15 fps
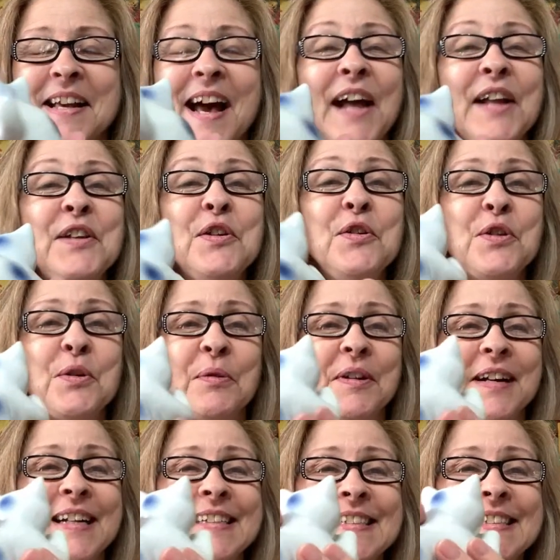I knew you were
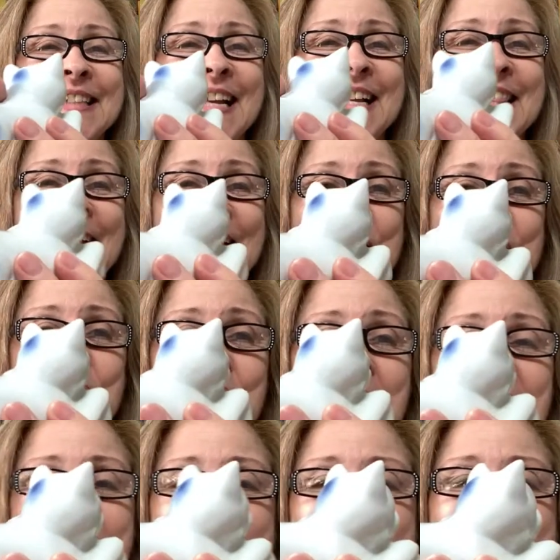going to say that,
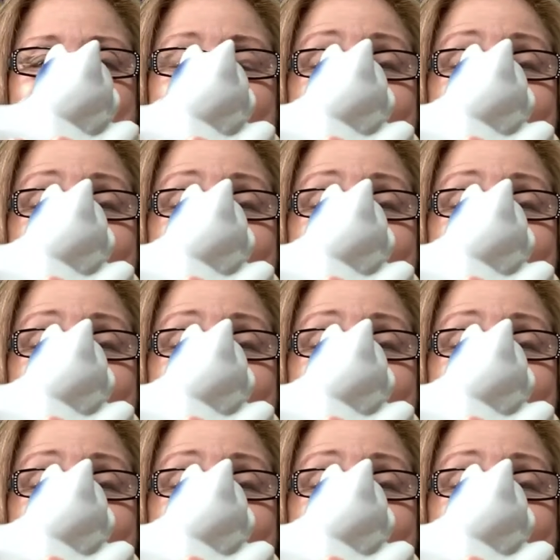Jackie.